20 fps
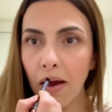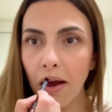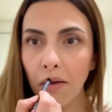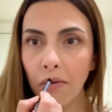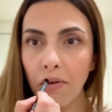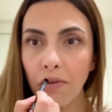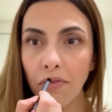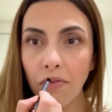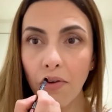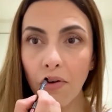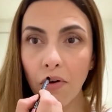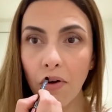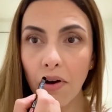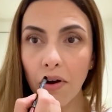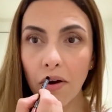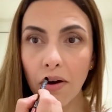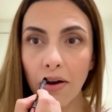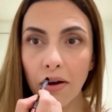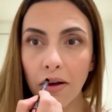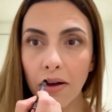
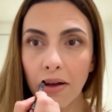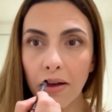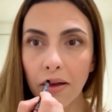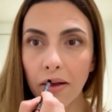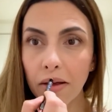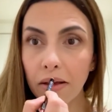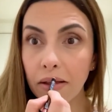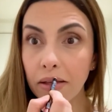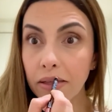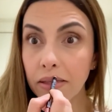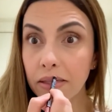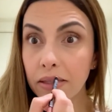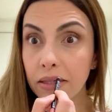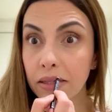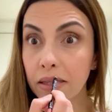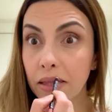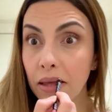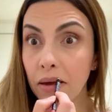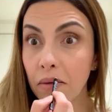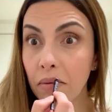Aquaphor is
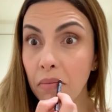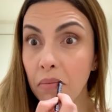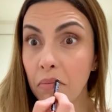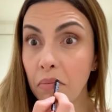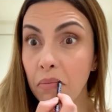the